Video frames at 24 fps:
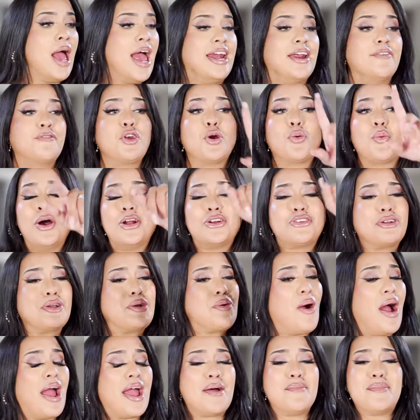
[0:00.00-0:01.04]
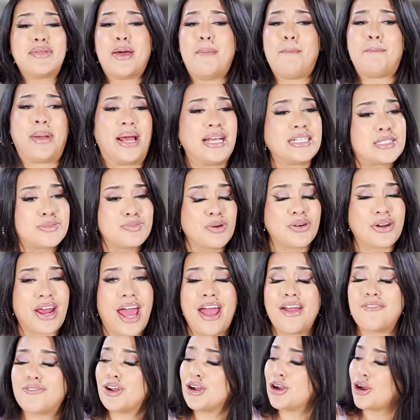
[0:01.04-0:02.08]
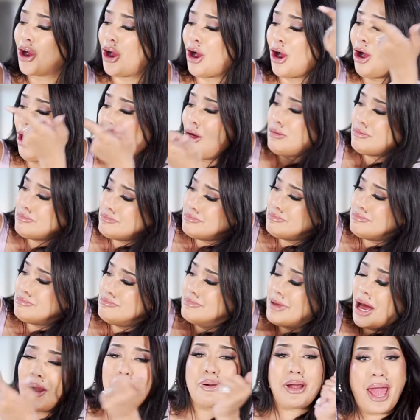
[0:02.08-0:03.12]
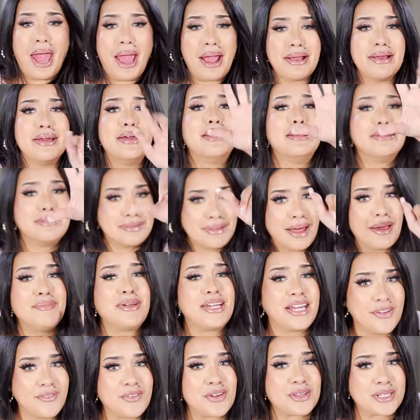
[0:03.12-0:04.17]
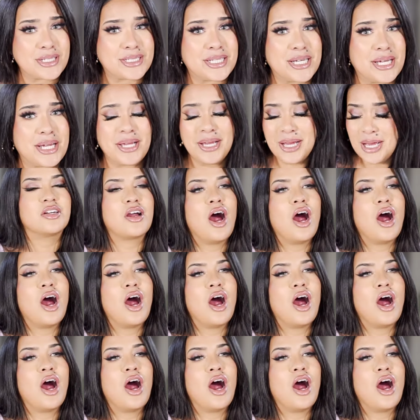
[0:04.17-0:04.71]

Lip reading: And if you're wondering why I'm in the best mood ever, girl, okay, let me give you the tea.